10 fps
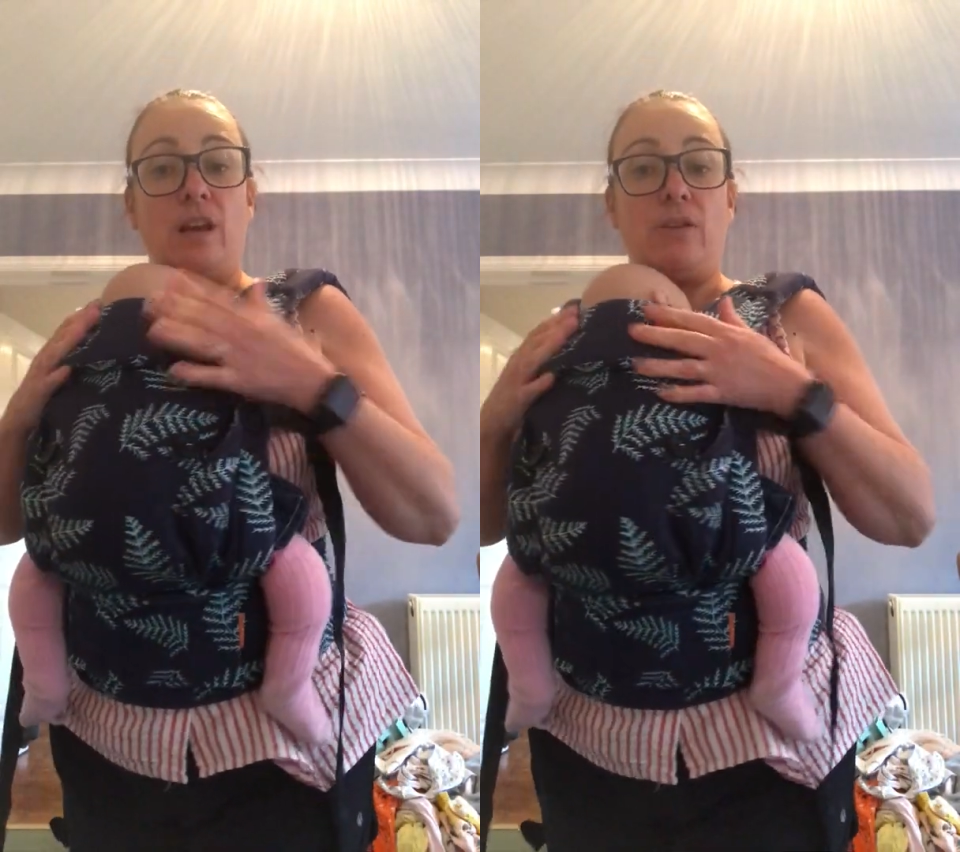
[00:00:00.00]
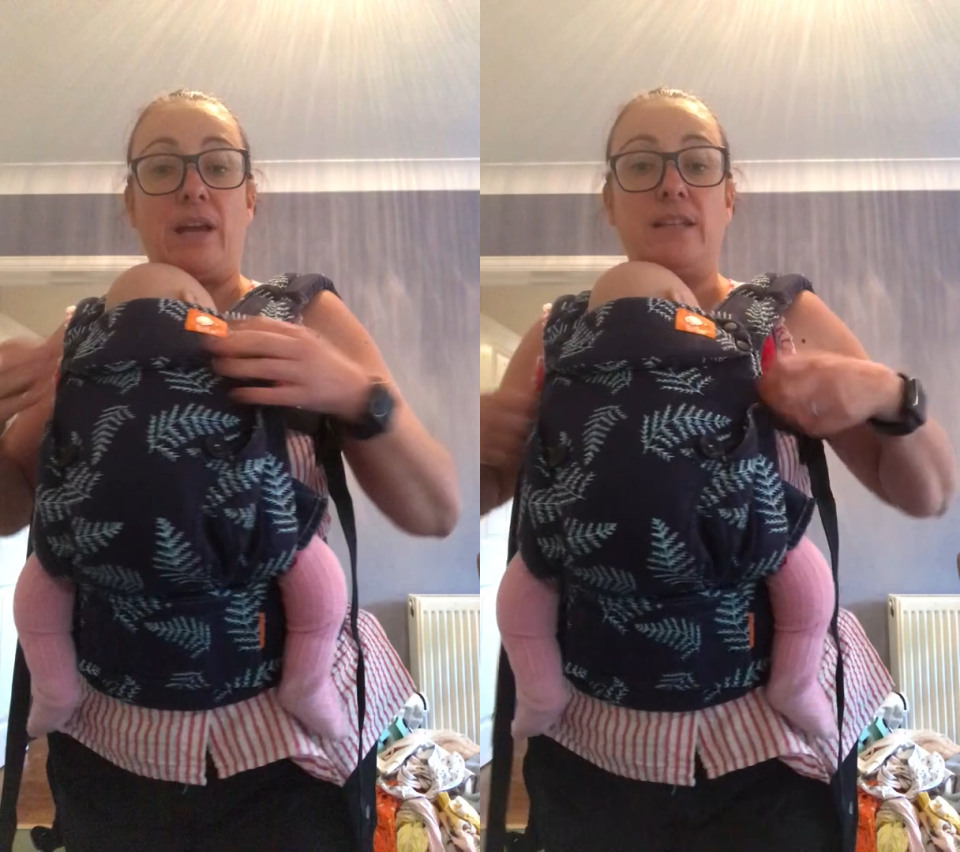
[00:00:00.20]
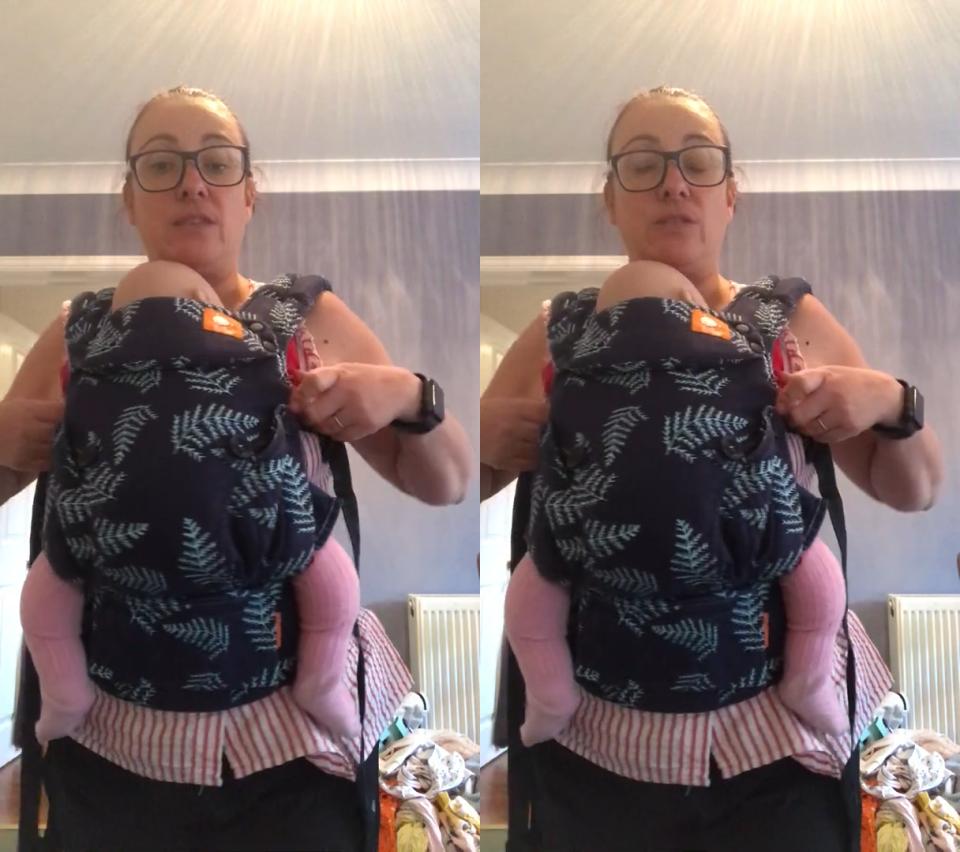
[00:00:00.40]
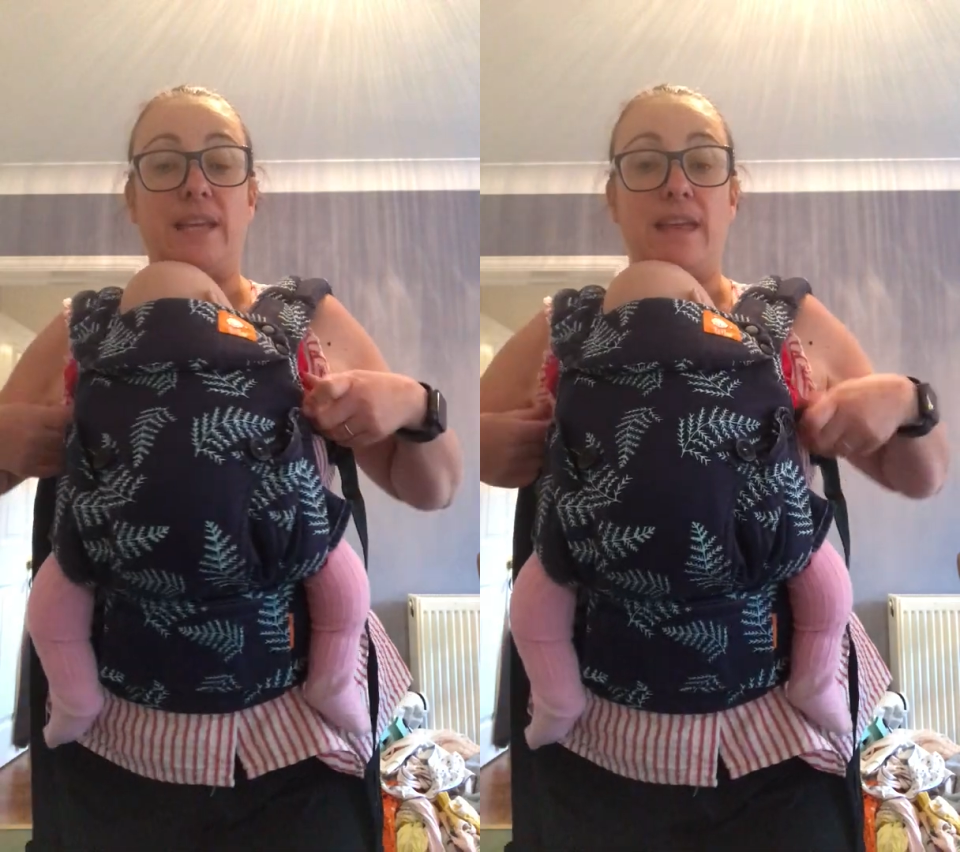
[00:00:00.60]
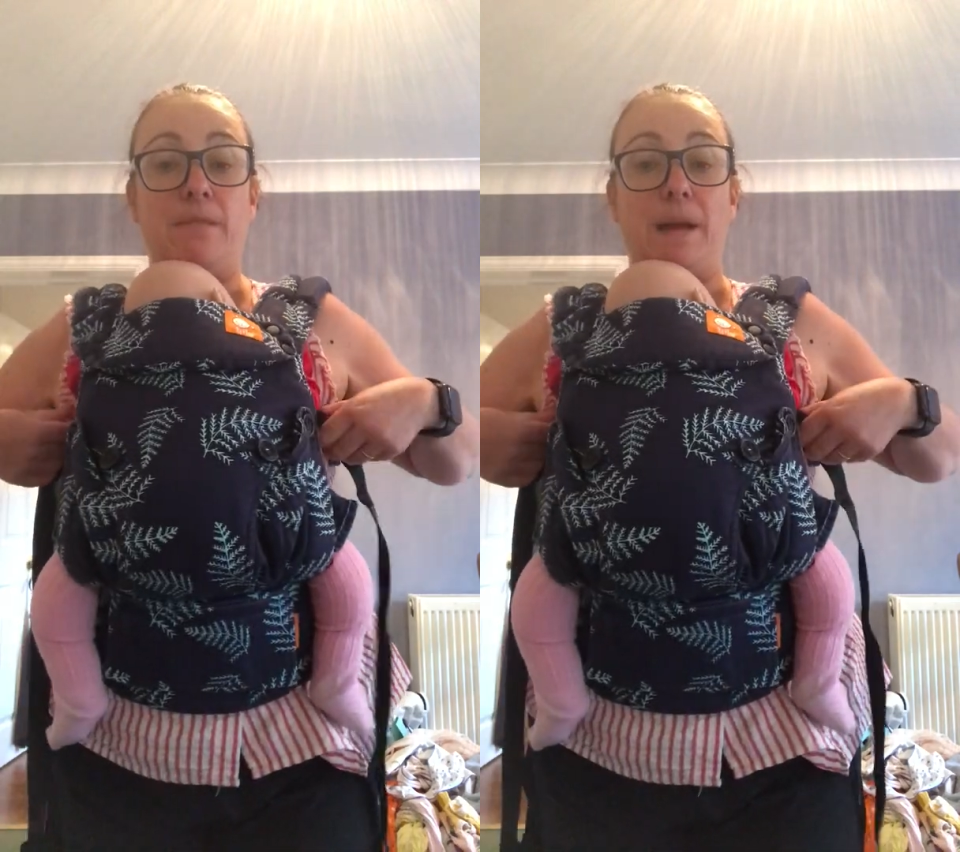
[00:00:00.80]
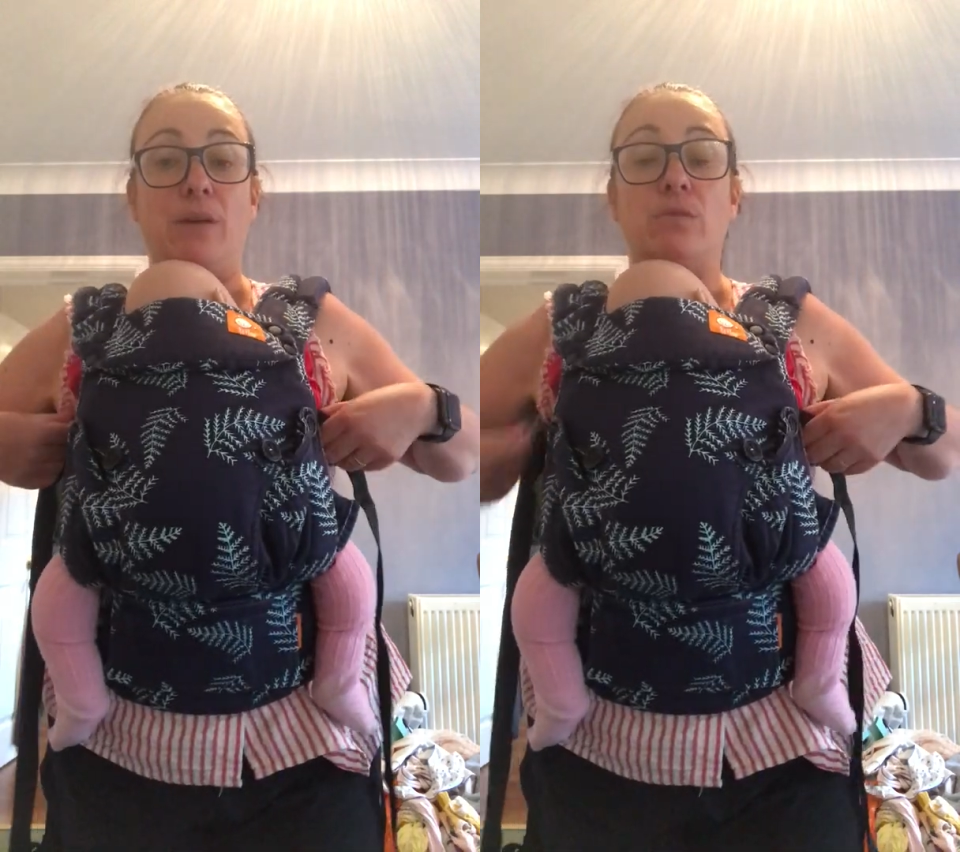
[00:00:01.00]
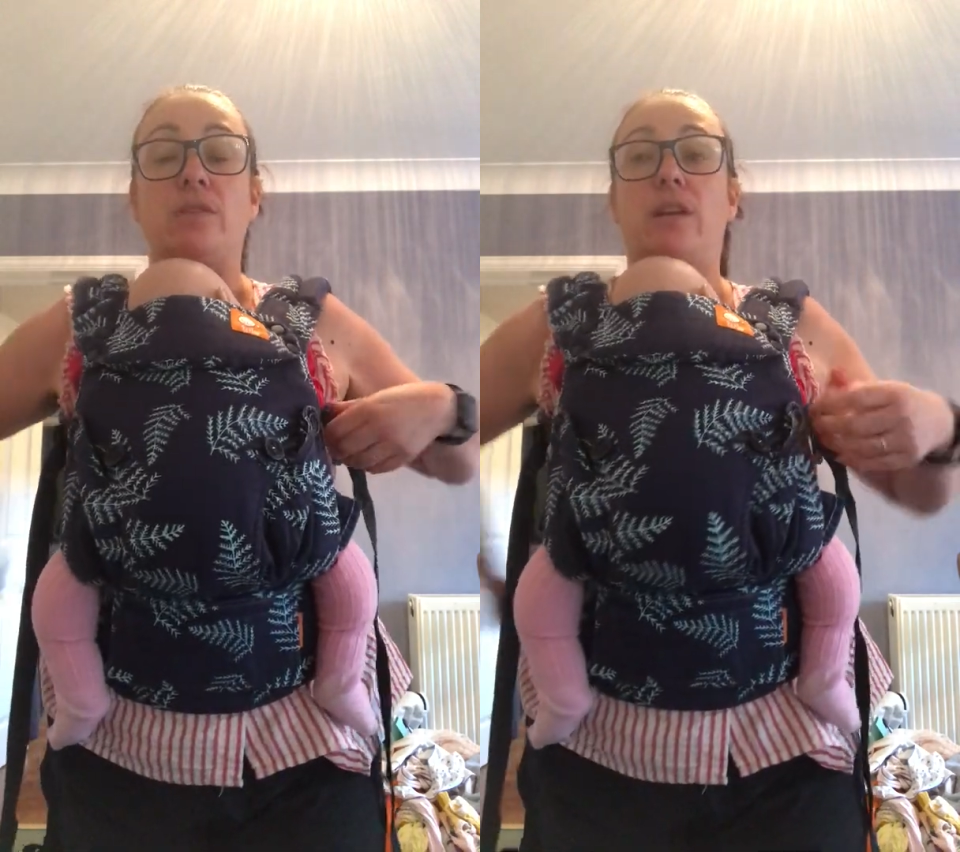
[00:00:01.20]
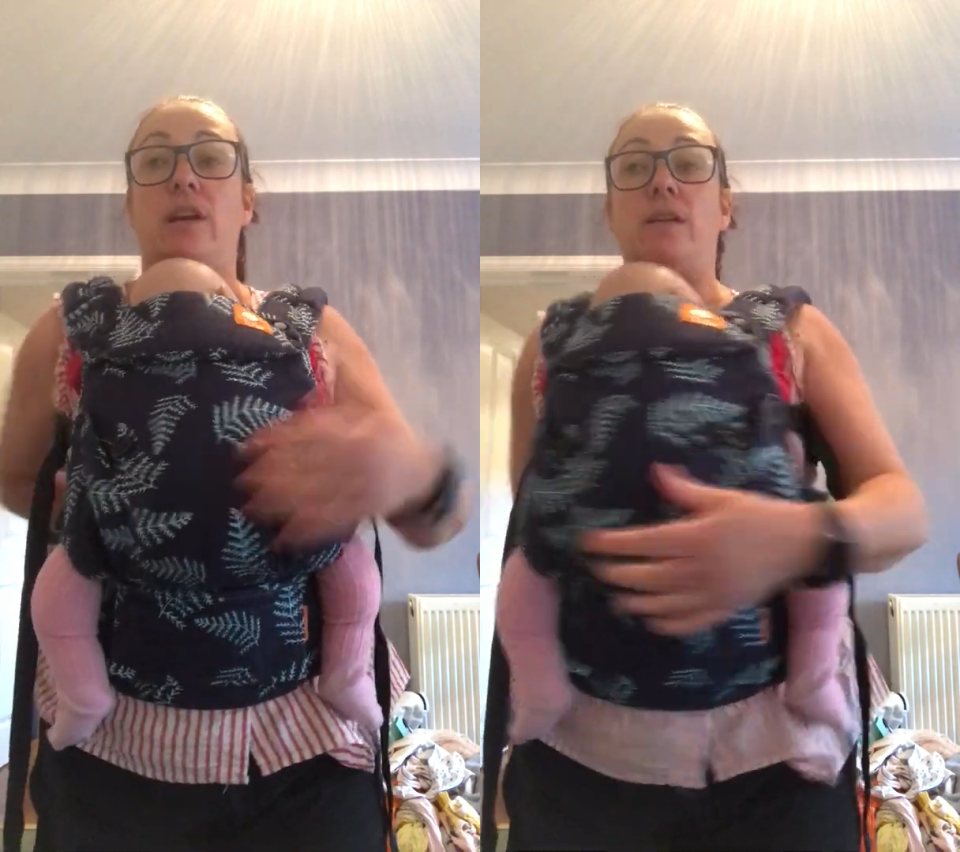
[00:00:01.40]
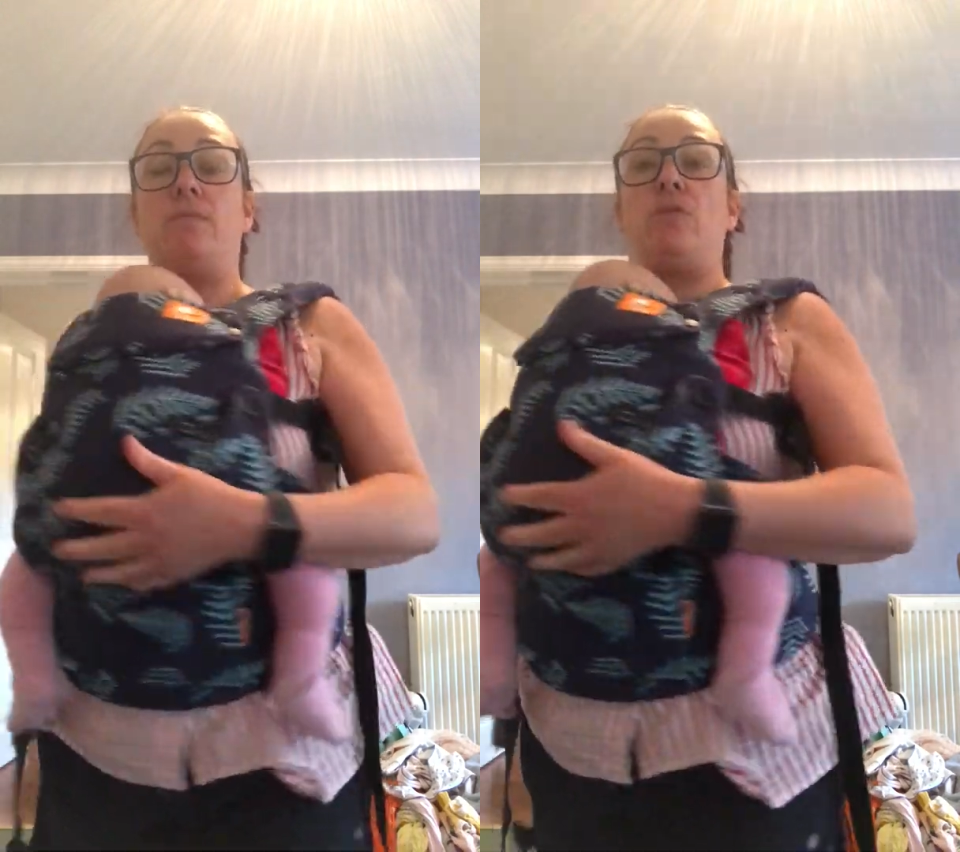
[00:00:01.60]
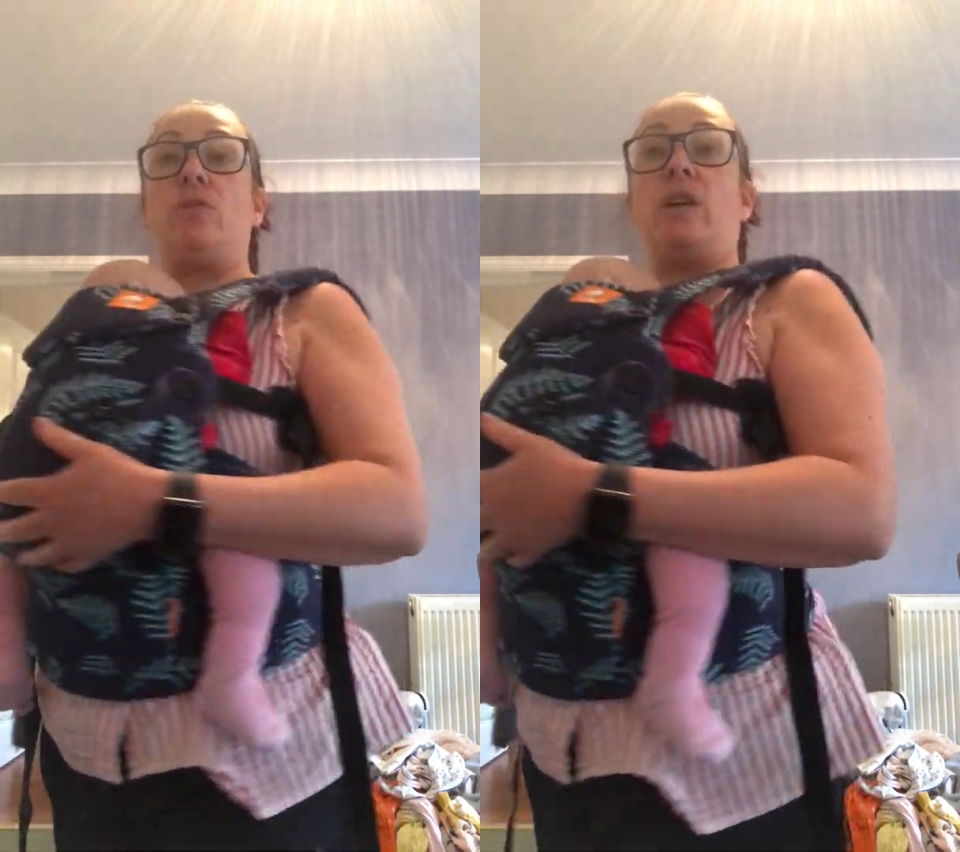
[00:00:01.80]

Okay, so to get them out, you